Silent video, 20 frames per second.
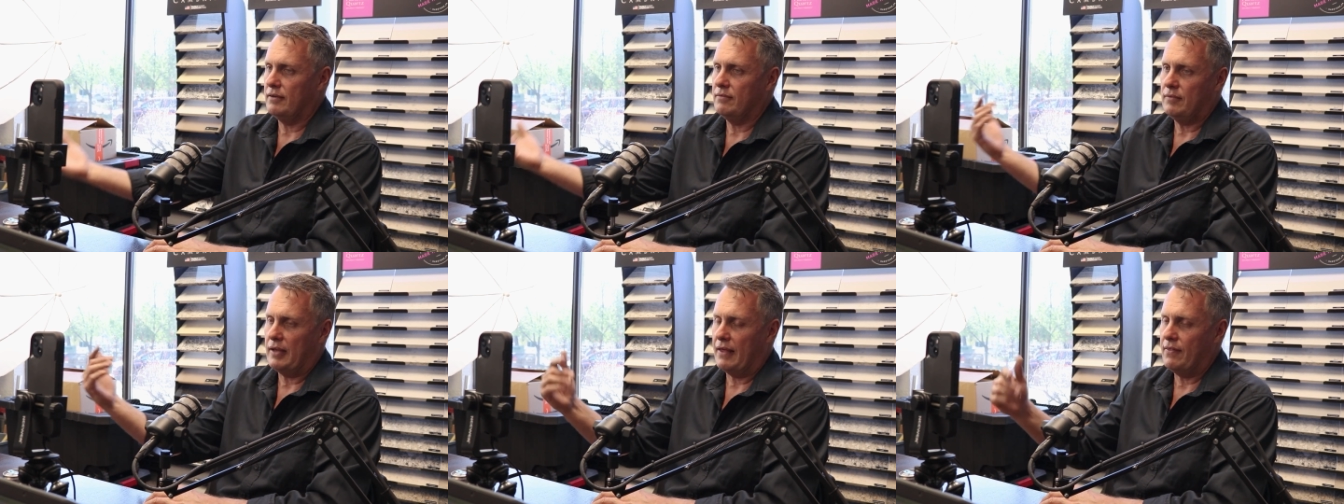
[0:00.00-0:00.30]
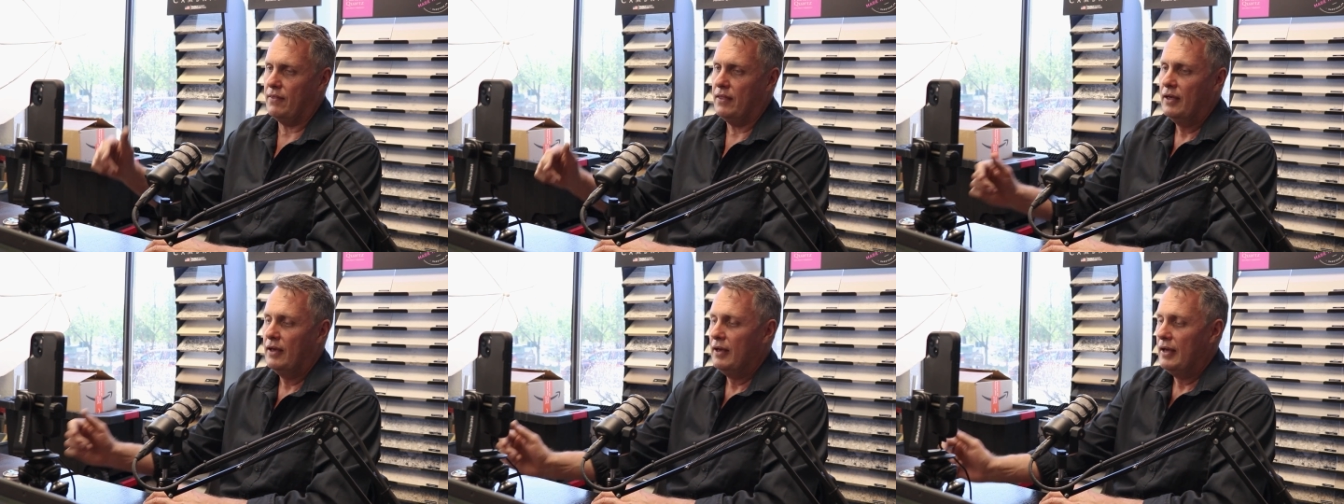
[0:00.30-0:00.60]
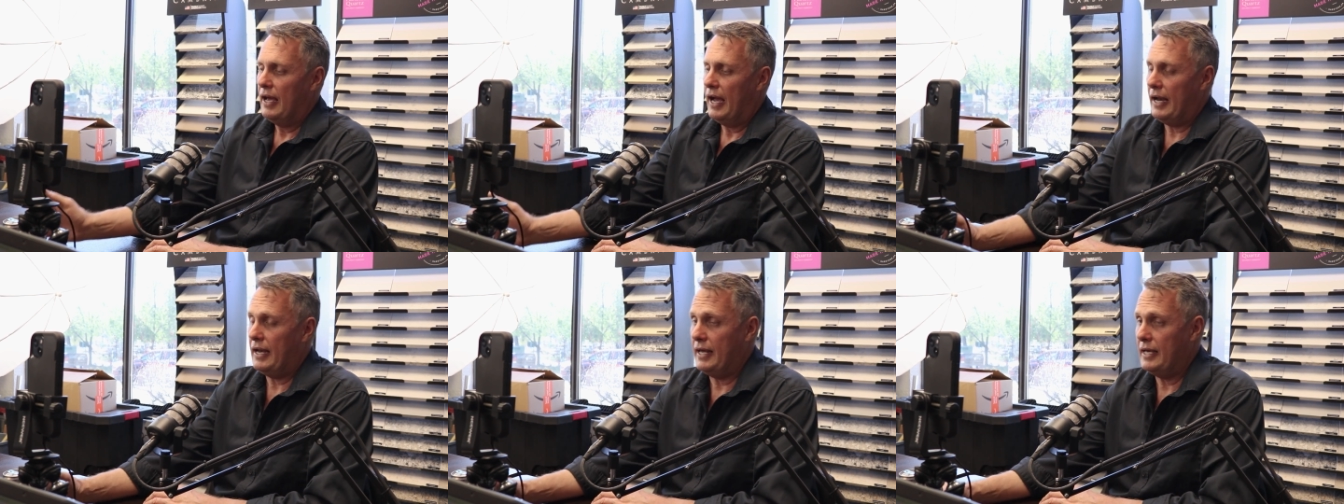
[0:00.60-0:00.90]
and and
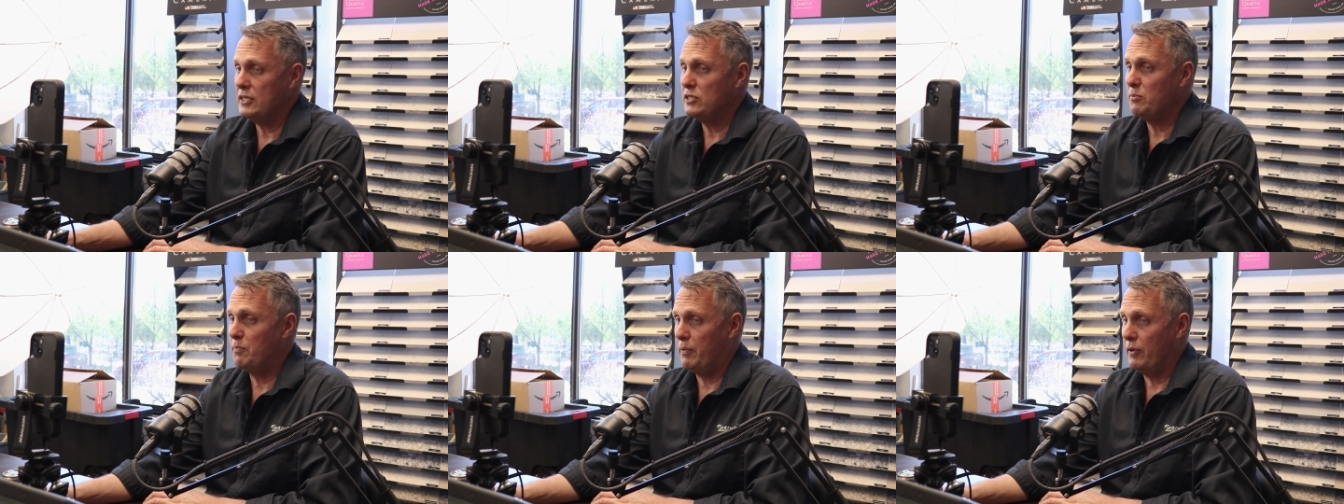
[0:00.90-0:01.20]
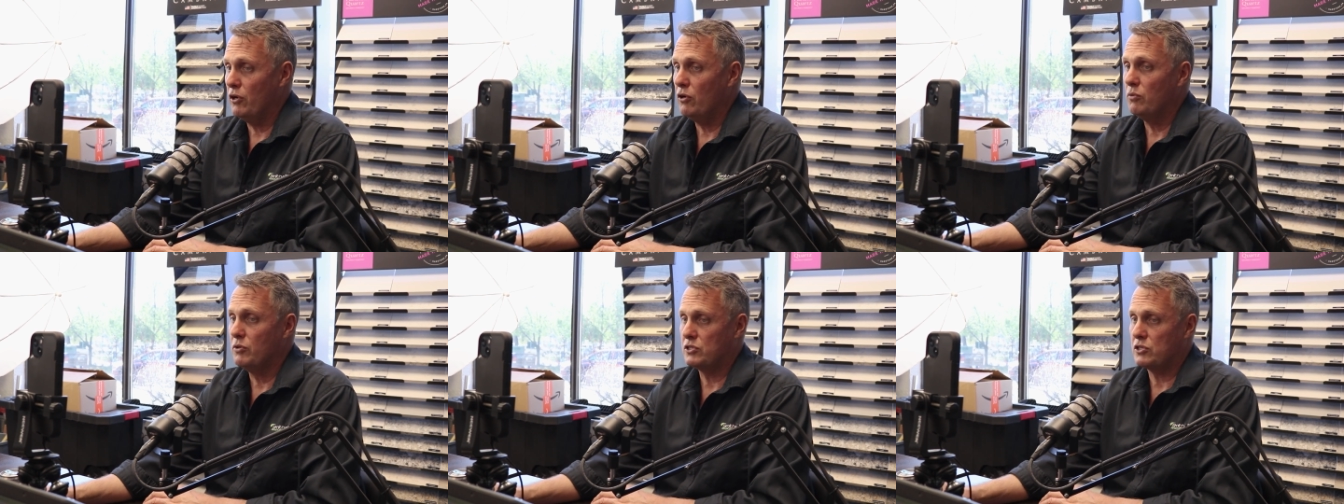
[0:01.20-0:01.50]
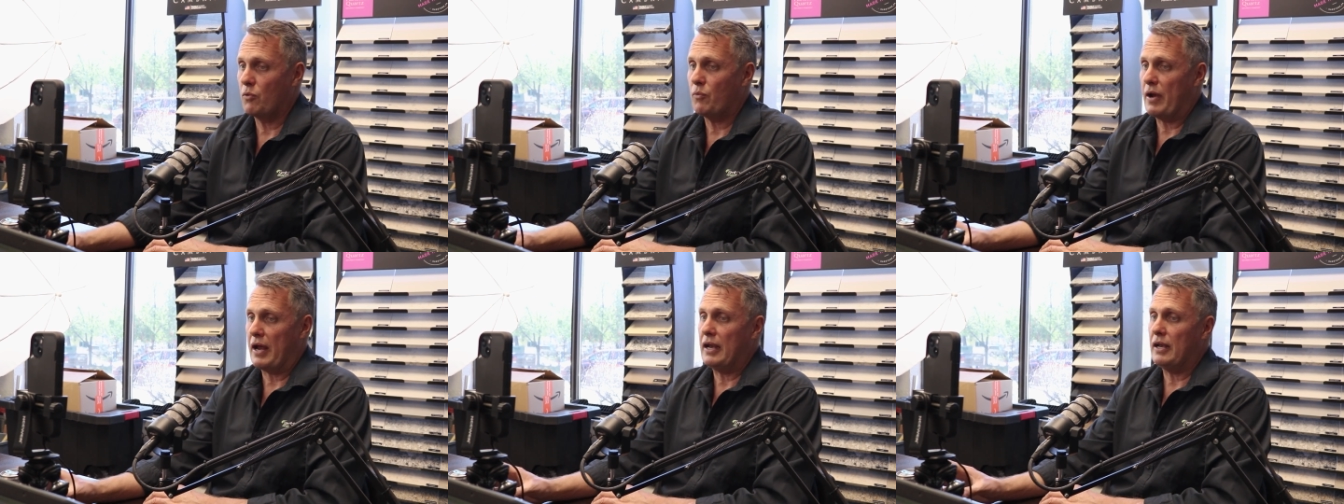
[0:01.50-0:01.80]
and his bill
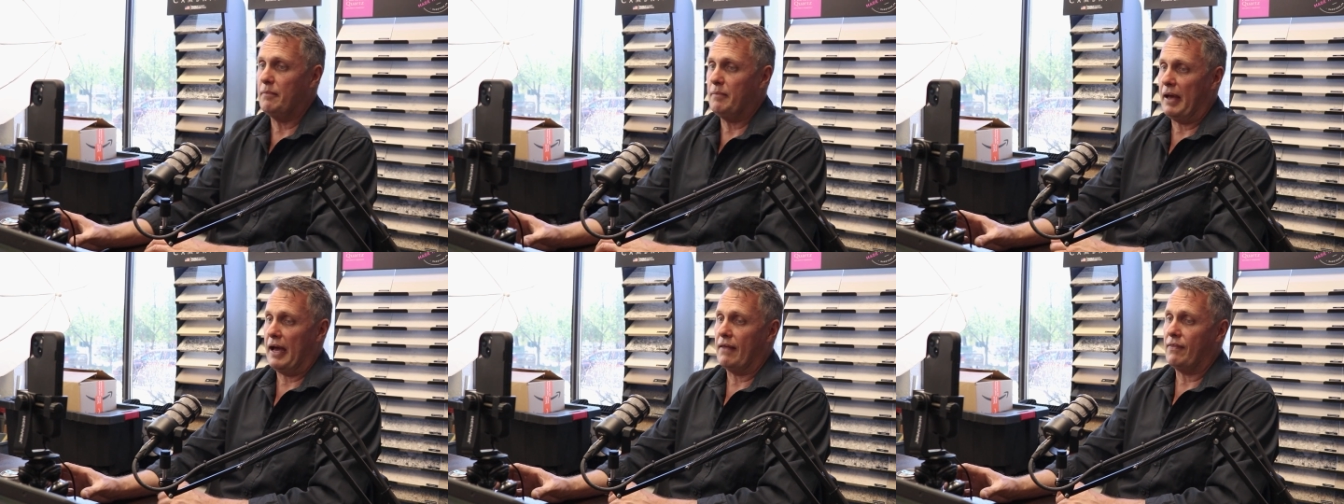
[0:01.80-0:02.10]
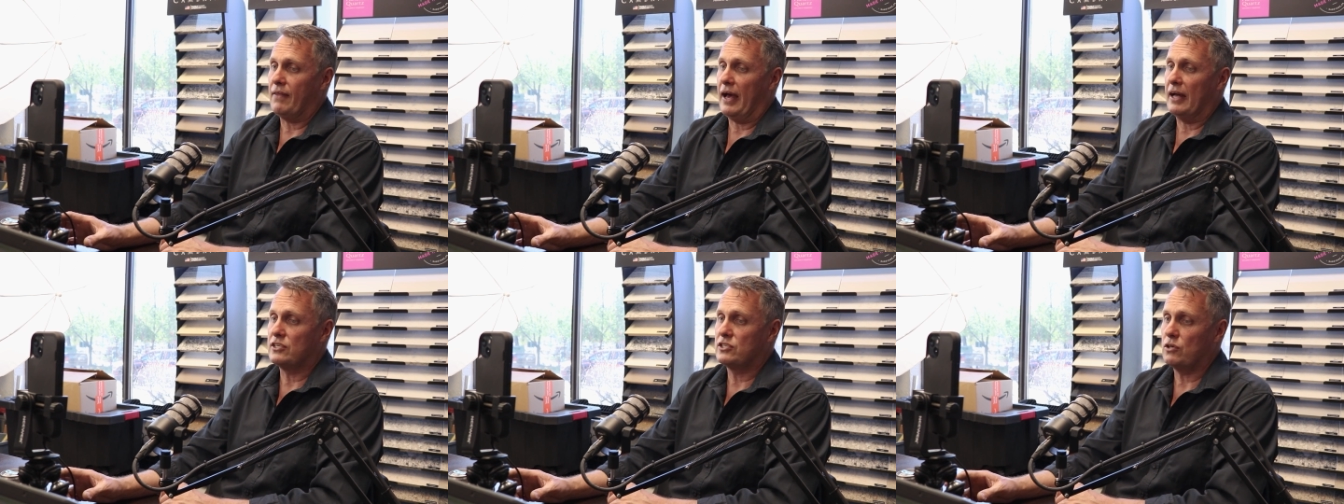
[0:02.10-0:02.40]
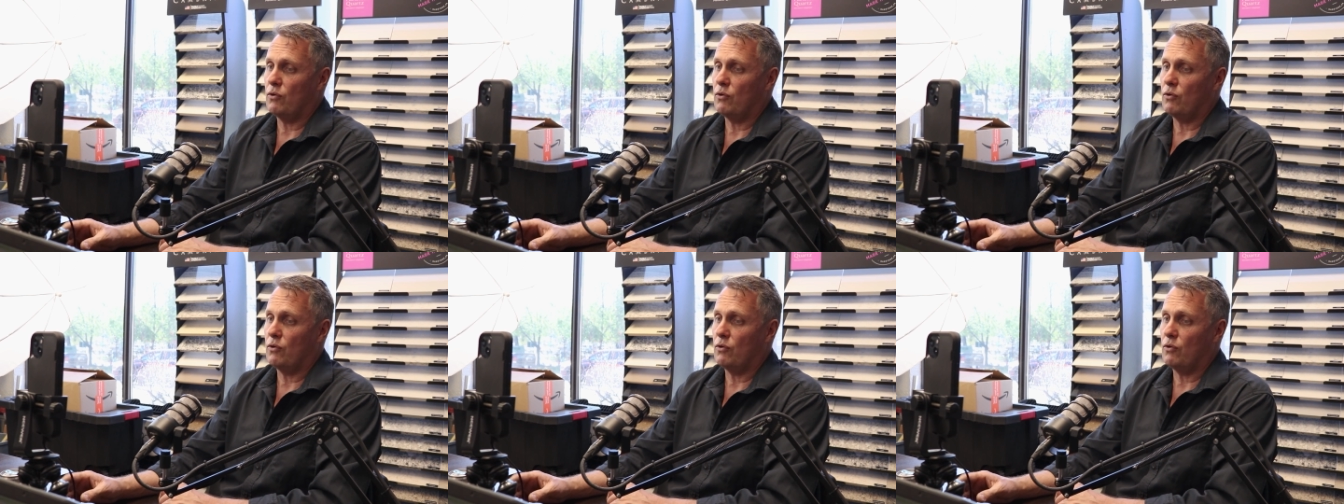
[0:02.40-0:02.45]
was around about that.